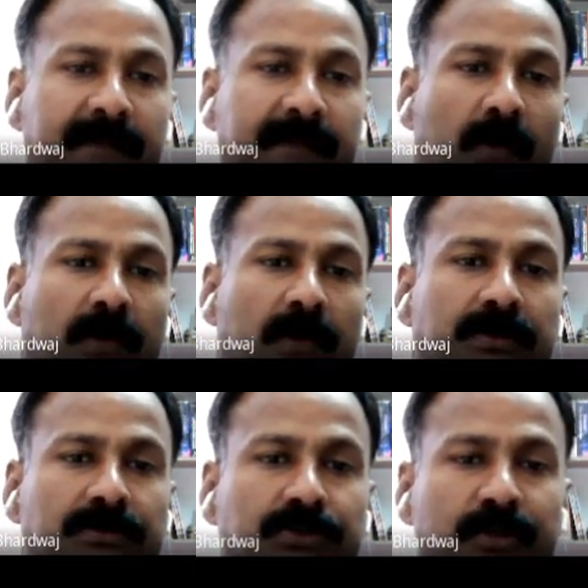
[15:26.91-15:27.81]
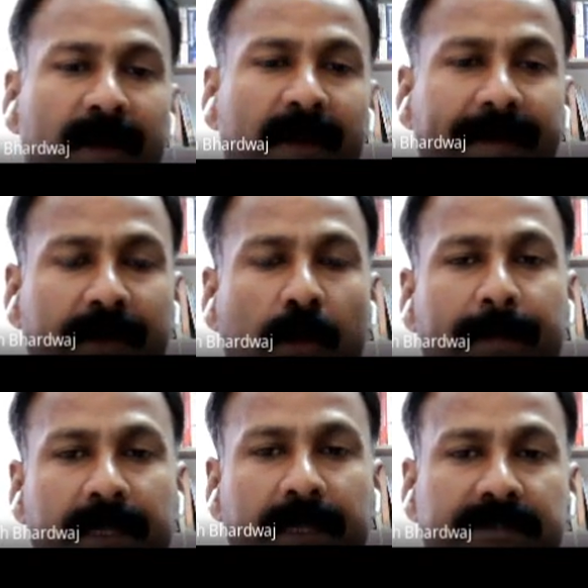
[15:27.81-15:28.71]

called geometric optics,